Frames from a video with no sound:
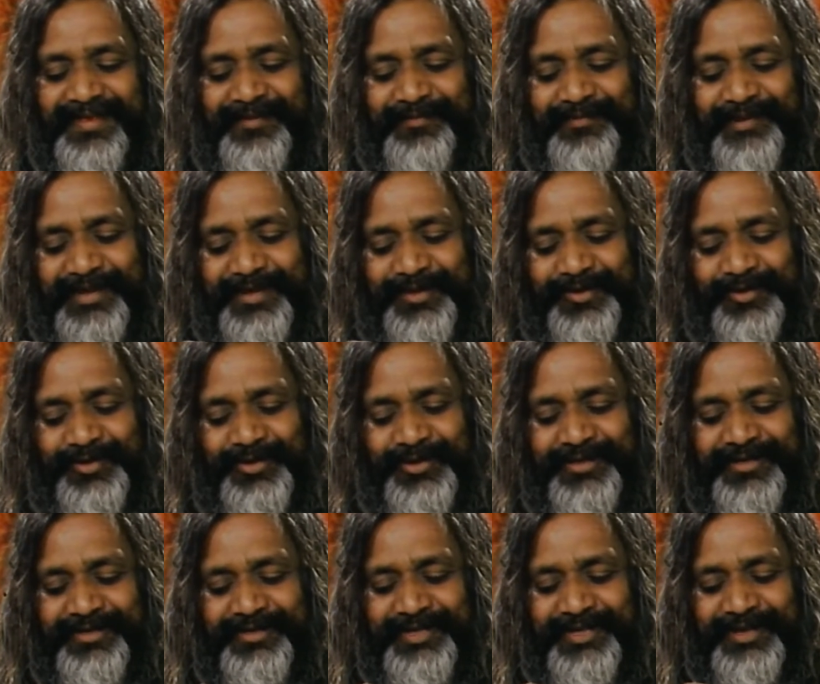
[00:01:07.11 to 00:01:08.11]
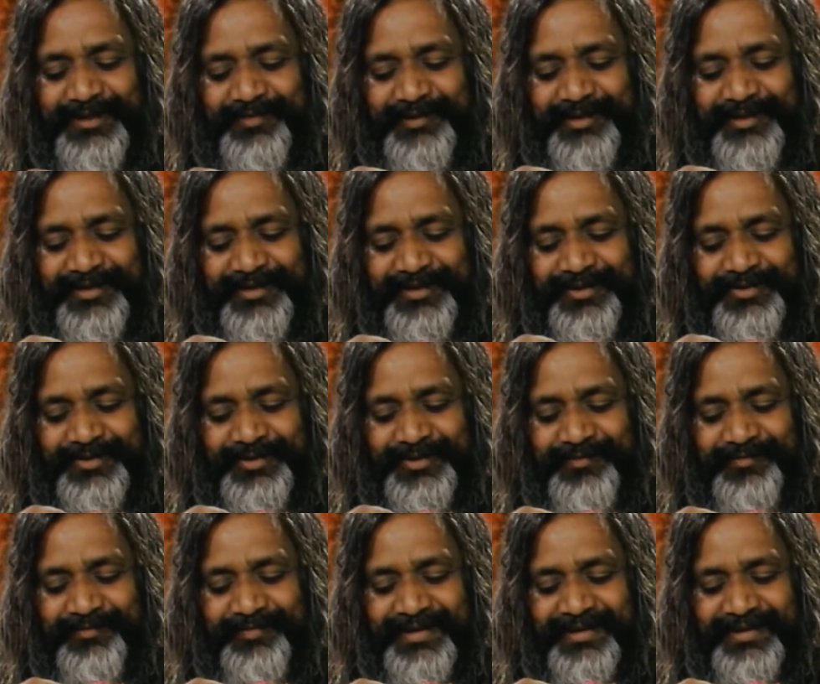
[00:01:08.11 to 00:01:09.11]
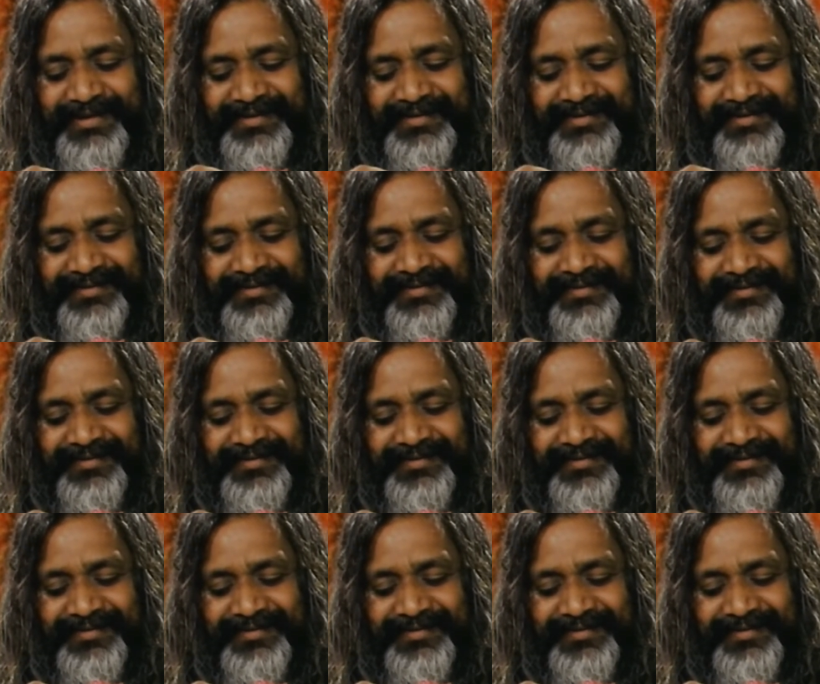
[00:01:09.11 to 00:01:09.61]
By going deeper into the petal